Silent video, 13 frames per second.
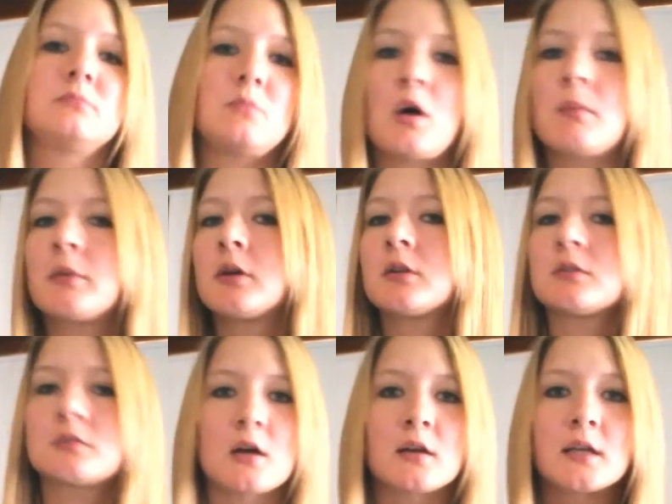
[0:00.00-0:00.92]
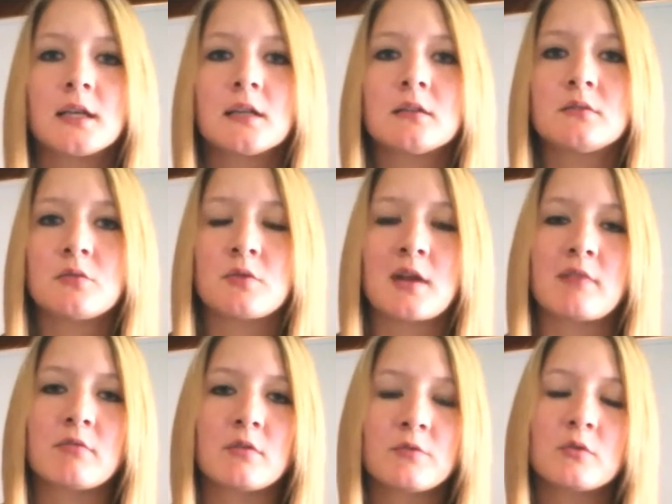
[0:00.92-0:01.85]
Walmart or Target or
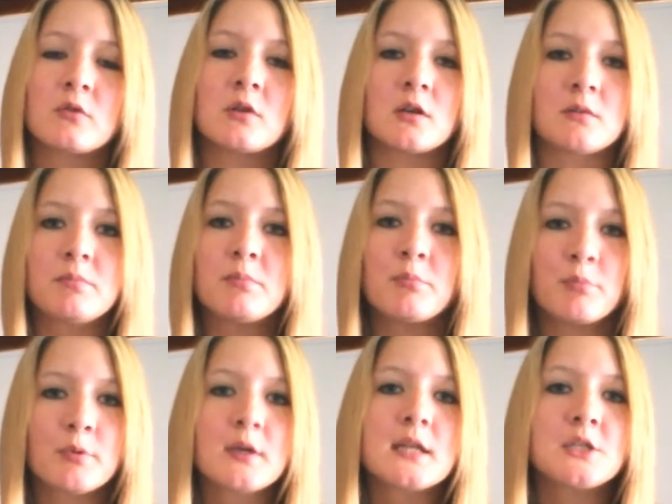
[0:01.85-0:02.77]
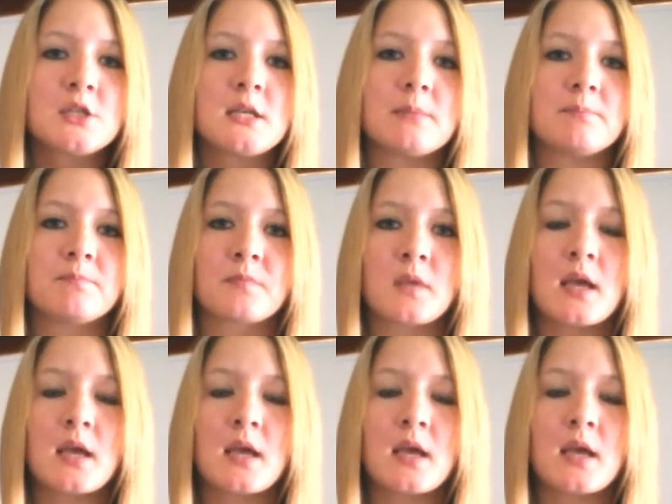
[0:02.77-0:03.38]
whatever for pretty cheap,